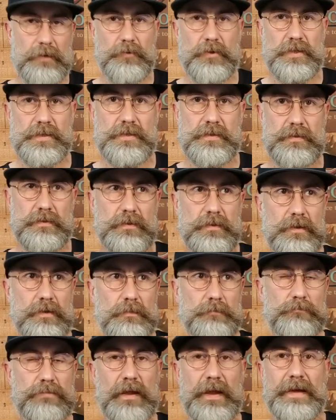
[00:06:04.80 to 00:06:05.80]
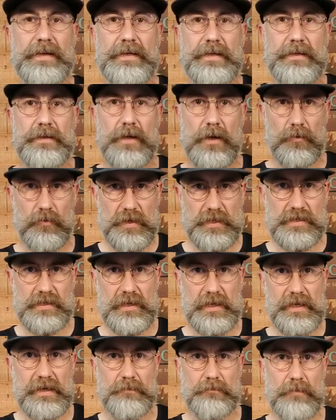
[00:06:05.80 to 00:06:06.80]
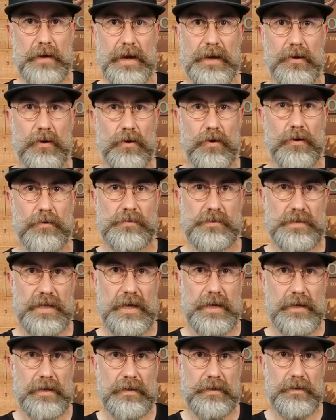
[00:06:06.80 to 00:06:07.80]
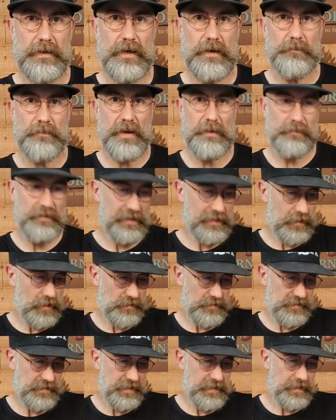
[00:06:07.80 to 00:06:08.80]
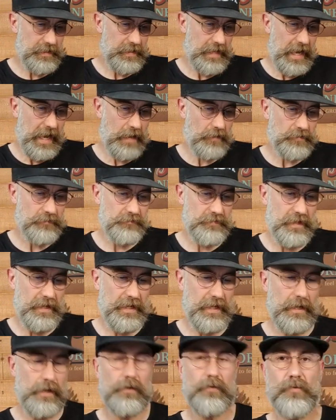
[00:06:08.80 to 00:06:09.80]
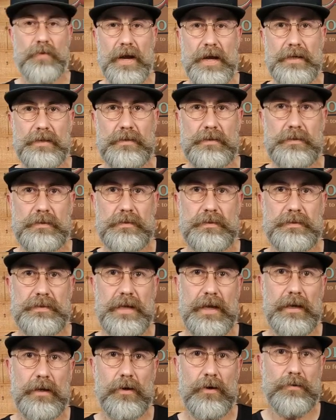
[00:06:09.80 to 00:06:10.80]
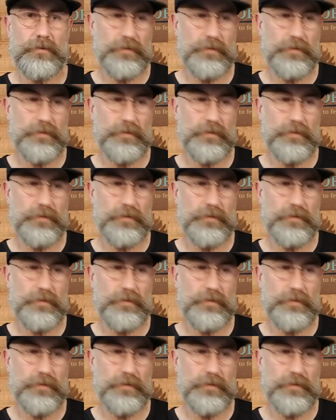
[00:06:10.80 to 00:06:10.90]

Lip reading: It was blended originally by Jose Pepin Garcia out of the El Rey de